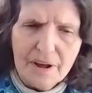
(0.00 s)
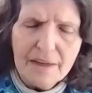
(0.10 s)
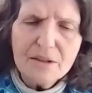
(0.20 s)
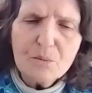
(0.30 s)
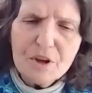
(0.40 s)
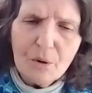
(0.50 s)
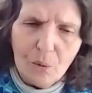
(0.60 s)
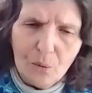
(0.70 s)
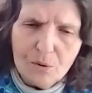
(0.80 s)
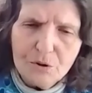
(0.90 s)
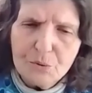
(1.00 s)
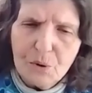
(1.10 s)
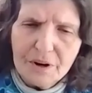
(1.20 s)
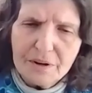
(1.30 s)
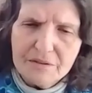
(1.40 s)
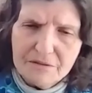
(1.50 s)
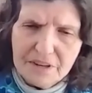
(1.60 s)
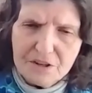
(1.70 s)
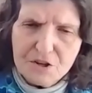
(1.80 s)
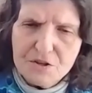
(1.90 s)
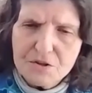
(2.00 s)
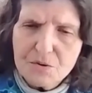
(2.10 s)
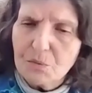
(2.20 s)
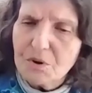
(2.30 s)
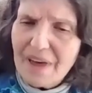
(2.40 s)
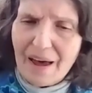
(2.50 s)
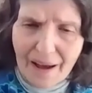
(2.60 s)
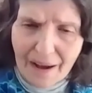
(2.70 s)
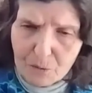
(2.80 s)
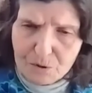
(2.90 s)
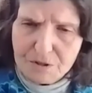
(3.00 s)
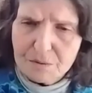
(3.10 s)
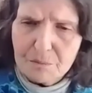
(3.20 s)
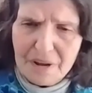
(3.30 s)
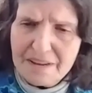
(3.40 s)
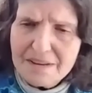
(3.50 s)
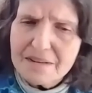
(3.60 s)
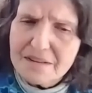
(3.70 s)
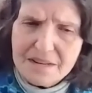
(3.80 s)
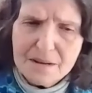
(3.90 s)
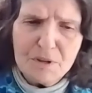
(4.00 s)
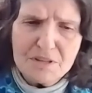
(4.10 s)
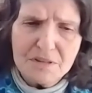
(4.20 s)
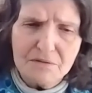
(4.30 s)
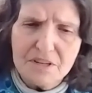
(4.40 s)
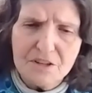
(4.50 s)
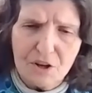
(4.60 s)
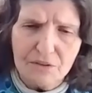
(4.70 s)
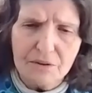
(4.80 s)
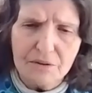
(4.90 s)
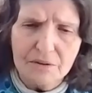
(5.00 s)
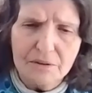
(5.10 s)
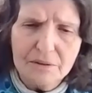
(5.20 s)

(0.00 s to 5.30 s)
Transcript: and that we hold to our convictions without making demons of each other.